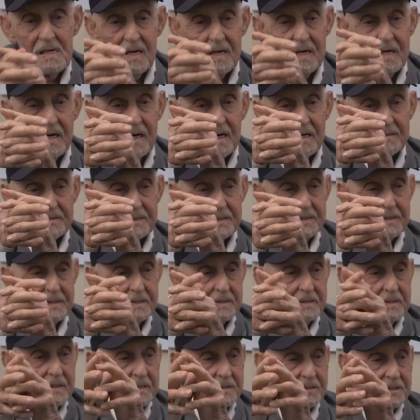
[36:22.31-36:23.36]
No,
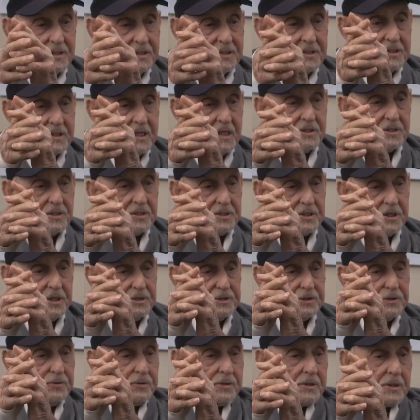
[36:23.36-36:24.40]
they, they just they just
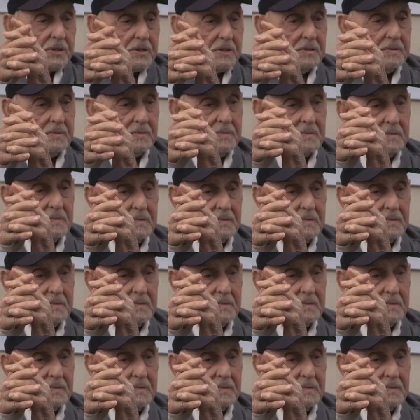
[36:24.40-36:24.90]
issued it.